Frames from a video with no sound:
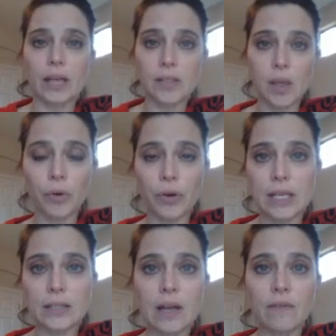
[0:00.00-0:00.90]

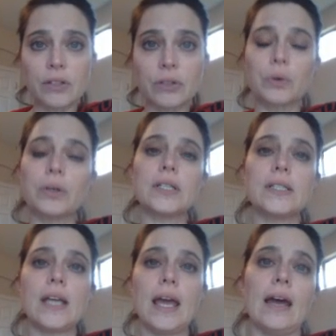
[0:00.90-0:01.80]
summaries of the
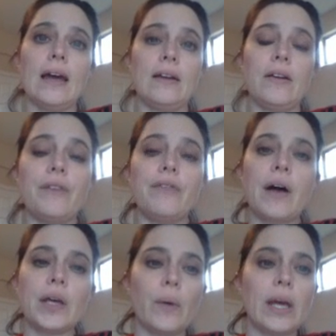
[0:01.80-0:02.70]
source and
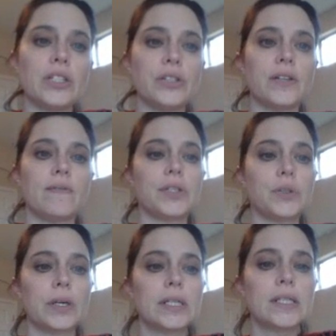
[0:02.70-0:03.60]
evaluations of the
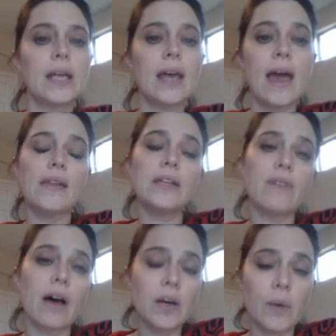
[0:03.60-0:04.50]
source. And the
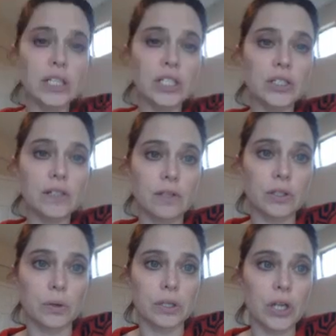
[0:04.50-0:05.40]
evaluations of
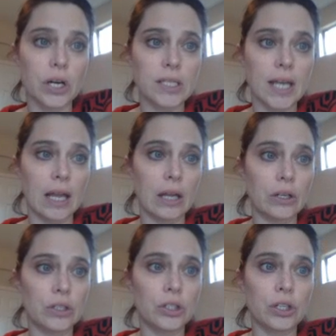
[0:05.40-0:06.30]
the source are
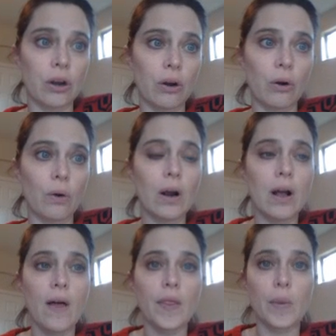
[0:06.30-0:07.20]
tailored to
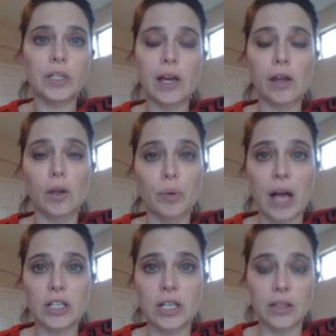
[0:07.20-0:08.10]
the particular
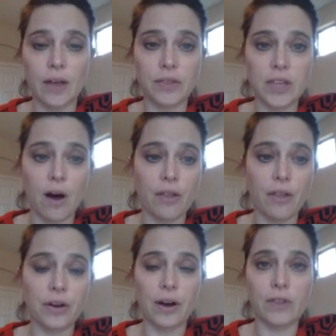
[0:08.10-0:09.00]
project that the
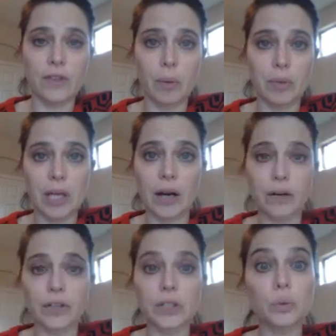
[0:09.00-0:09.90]
author of the
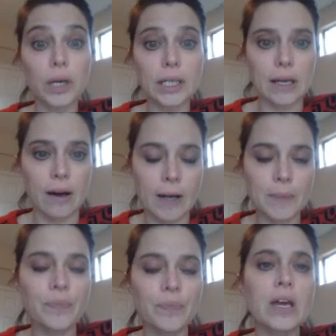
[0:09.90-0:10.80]
bibliography is working
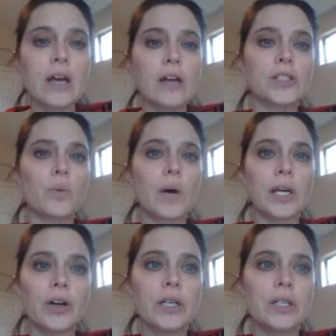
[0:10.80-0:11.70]
on. So
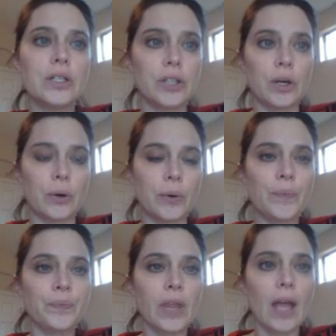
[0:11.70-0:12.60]
what you're going to
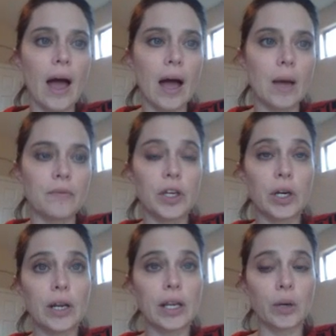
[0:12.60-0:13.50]
do,
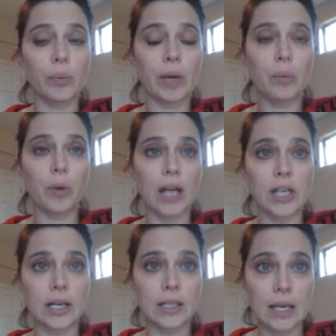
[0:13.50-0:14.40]
your big
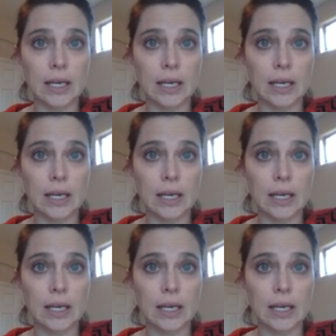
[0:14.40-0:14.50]
project